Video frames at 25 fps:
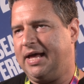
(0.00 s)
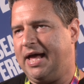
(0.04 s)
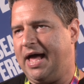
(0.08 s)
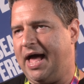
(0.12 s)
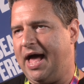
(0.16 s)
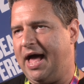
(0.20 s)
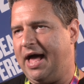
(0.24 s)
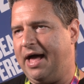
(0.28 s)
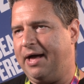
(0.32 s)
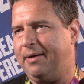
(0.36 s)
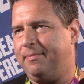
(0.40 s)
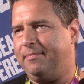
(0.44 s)

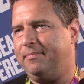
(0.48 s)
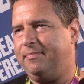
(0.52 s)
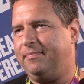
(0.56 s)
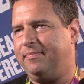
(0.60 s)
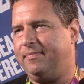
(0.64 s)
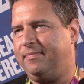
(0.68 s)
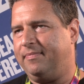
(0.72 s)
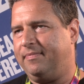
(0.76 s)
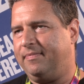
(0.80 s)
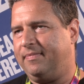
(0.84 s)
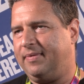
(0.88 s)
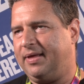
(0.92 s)

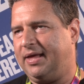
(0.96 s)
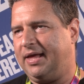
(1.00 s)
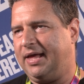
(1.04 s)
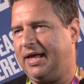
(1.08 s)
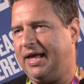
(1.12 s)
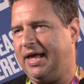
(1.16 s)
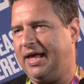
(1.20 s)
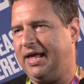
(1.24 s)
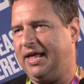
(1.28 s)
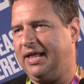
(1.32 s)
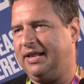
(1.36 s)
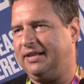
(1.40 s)

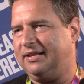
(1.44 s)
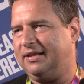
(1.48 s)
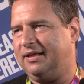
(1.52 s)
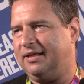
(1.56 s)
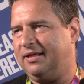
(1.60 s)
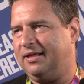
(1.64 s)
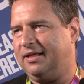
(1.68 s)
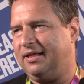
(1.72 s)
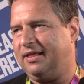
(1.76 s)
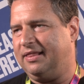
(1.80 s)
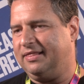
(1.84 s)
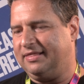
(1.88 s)
and
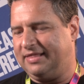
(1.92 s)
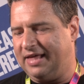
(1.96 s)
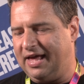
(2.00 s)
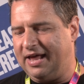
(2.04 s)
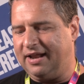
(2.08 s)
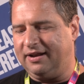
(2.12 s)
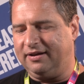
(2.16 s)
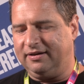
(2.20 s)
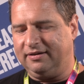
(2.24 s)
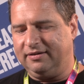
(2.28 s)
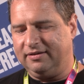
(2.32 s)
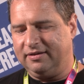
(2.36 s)

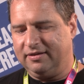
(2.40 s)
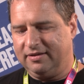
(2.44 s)
then